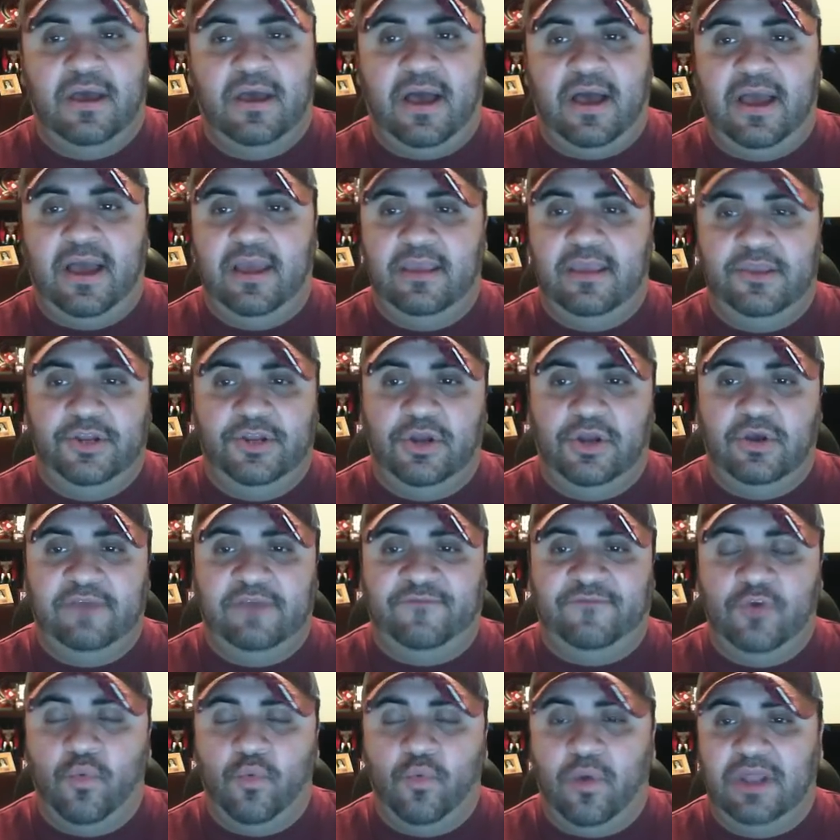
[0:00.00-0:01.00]

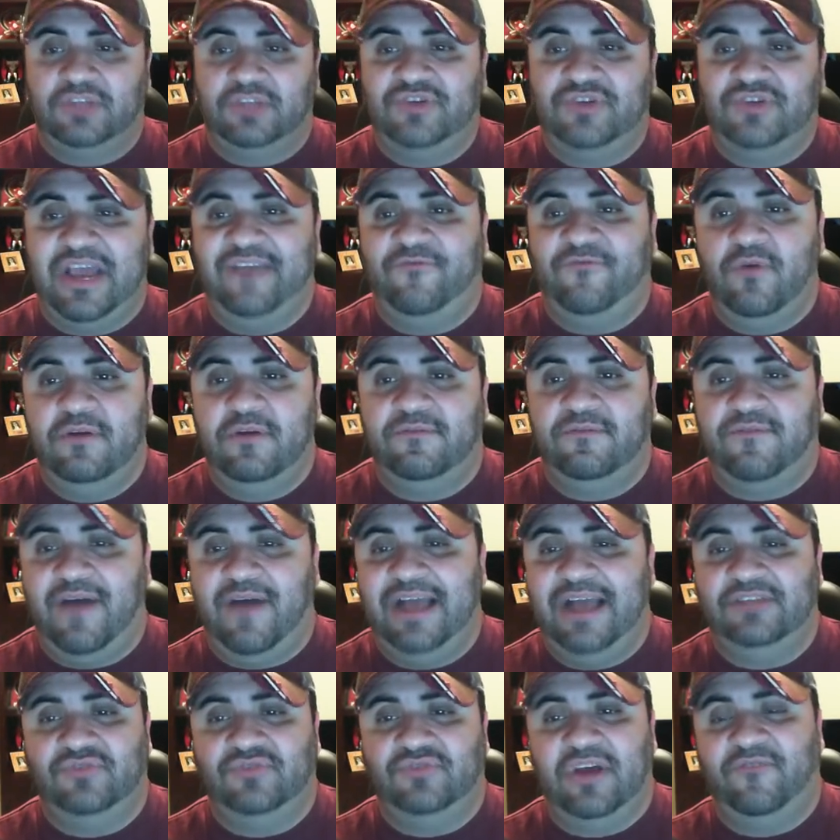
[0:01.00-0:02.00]
If you want to draft one,
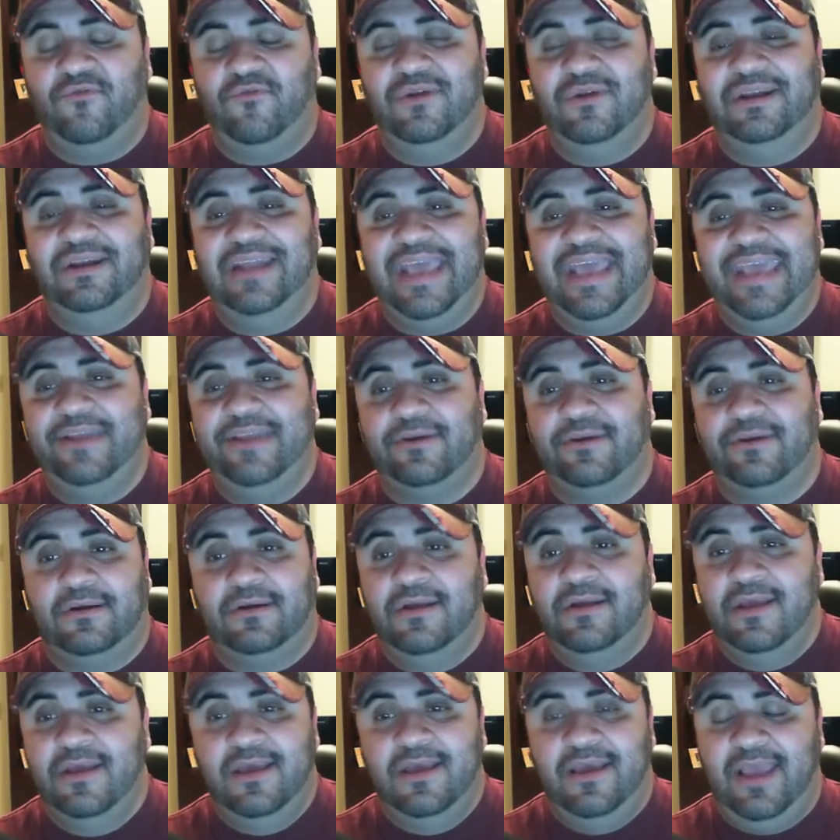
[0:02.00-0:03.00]
fine. Draft one
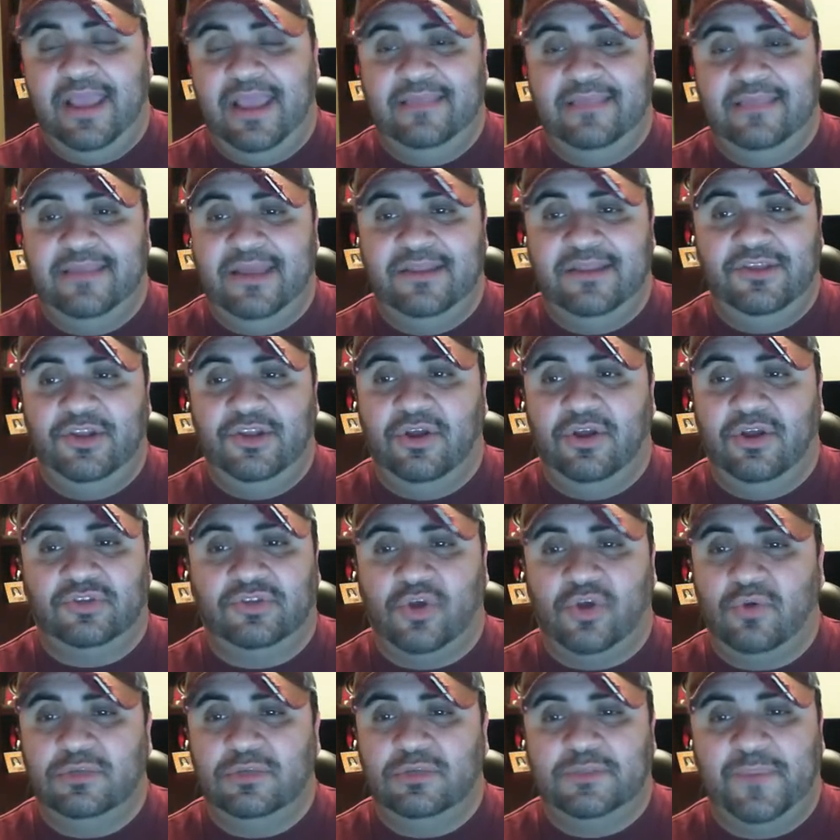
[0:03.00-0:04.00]
later and then,
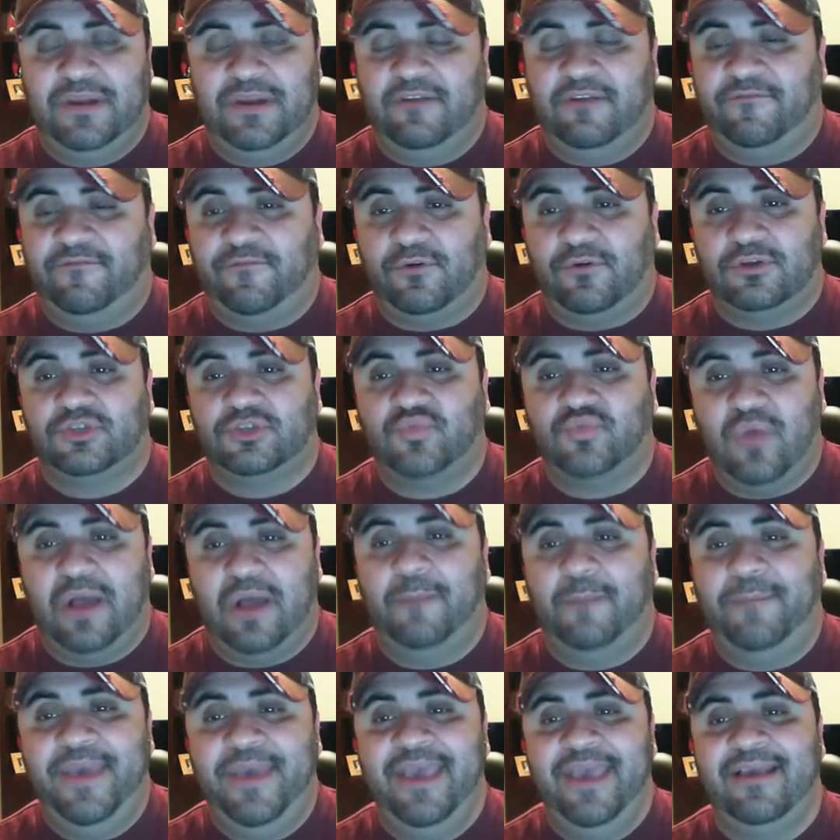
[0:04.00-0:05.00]
don't spend a
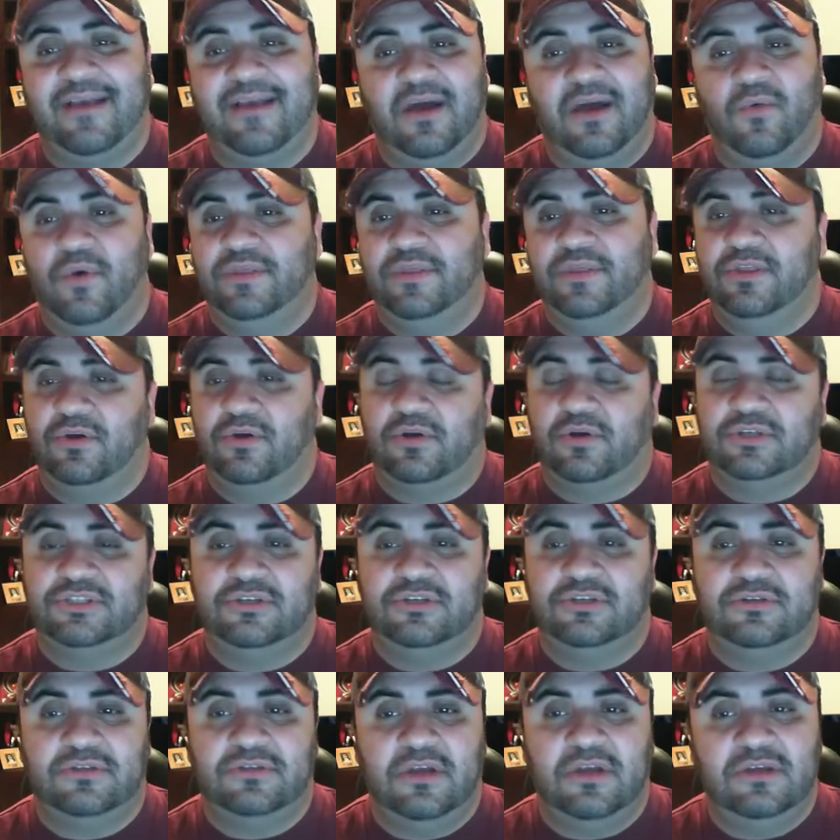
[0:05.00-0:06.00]
first-round pick on one, though, because
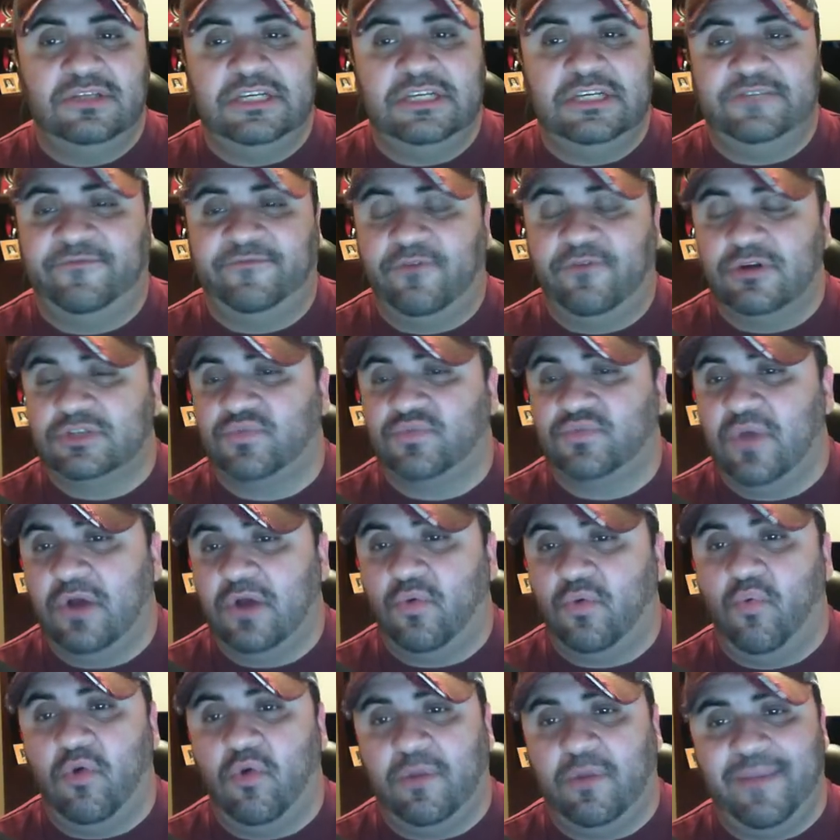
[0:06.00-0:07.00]
these
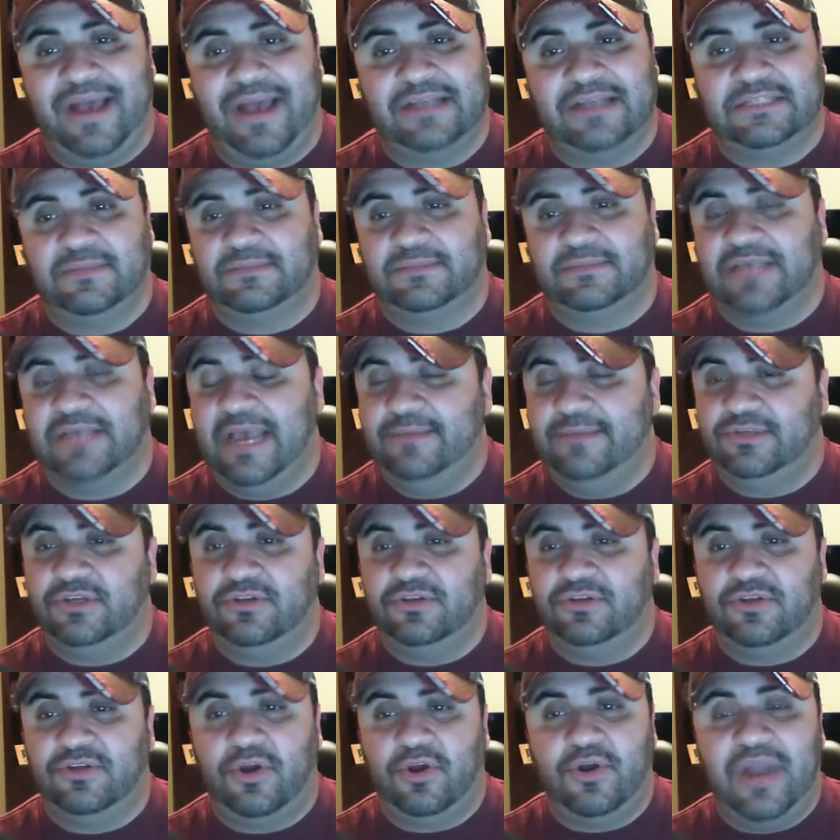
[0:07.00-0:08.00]
first-round quarterbacks sometimes,
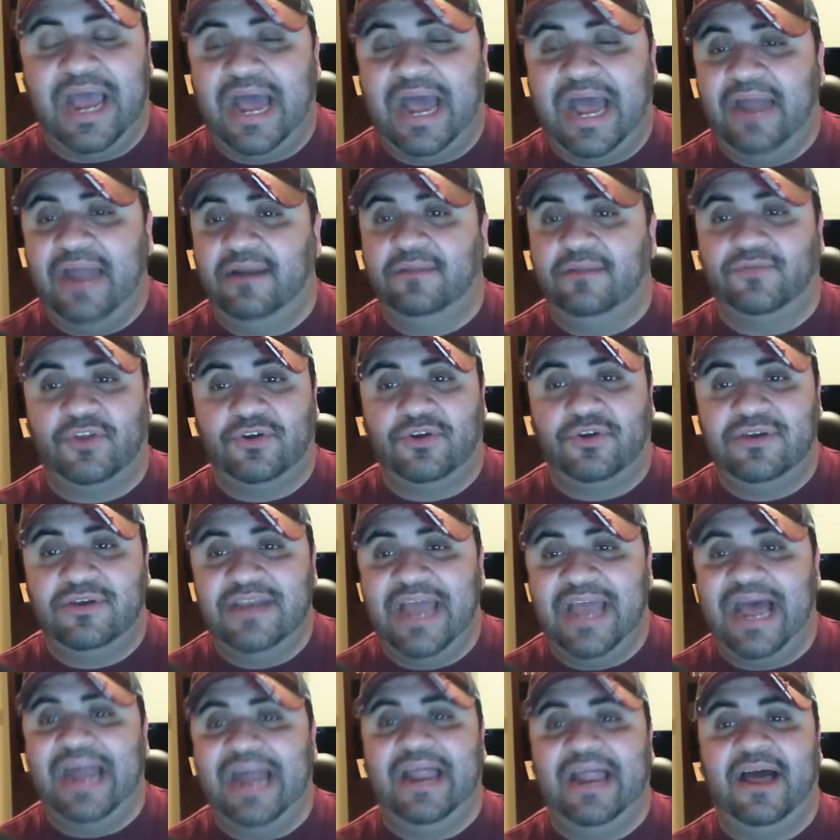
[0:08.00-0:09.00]
they're
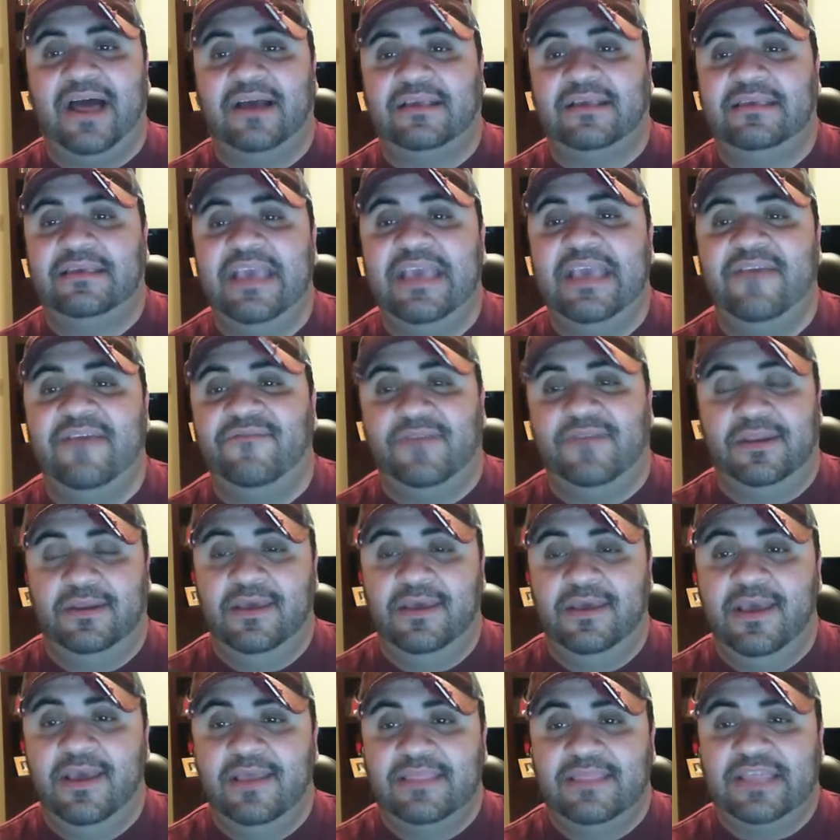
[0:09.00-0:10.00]
not a
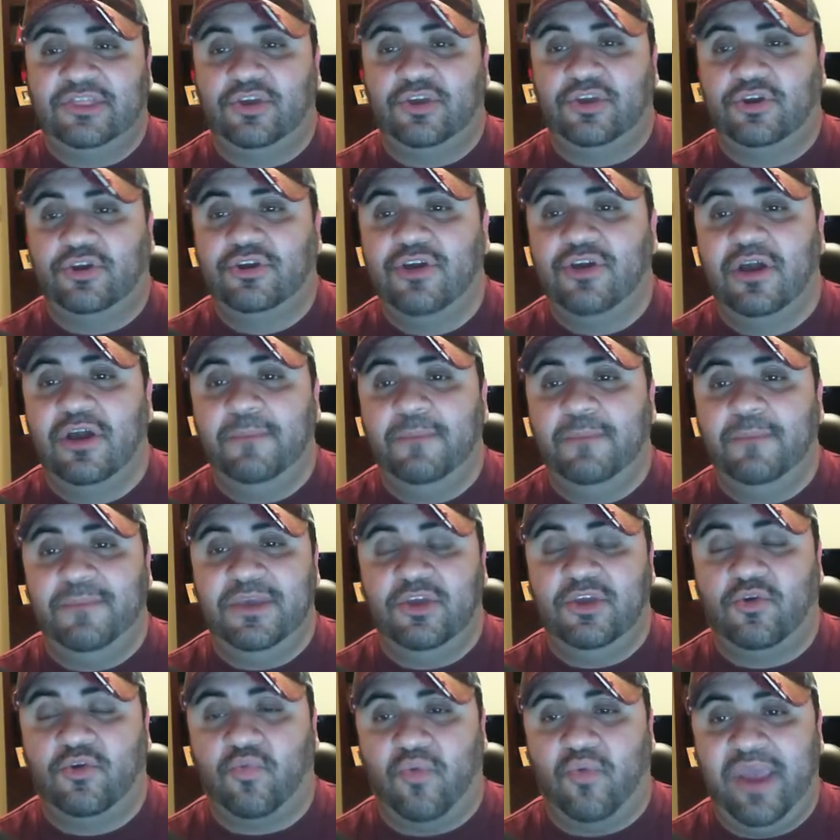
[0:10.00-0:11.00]
given that they're going to be
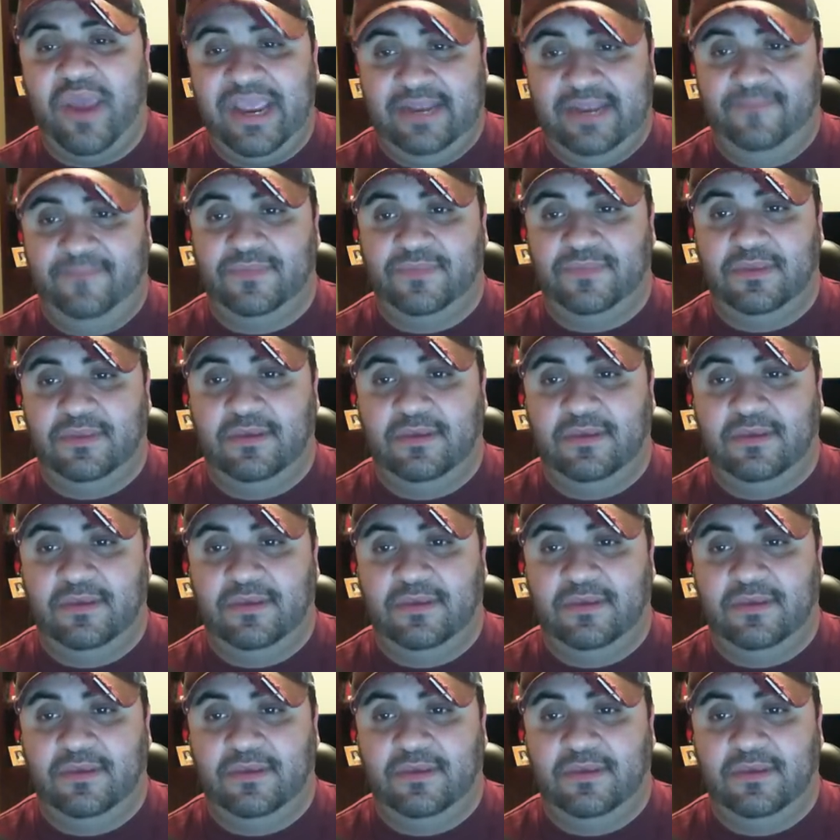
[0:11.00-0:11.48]
great.